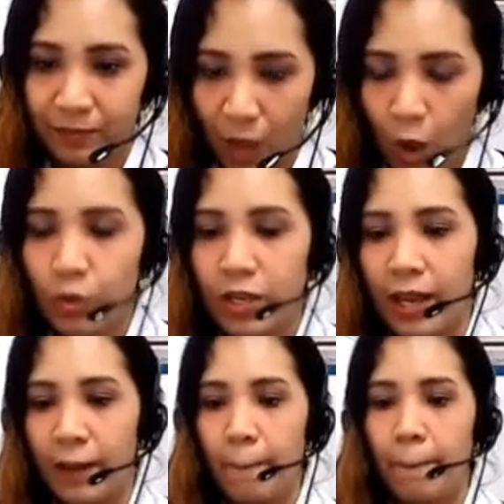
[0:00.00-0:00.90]
Okay.
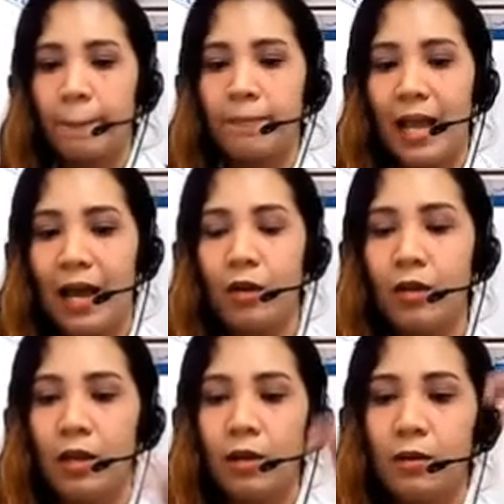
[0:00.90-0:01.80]
Now,
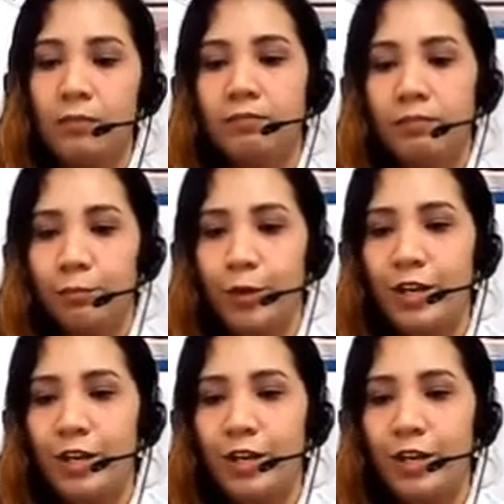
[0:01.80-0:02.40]
bring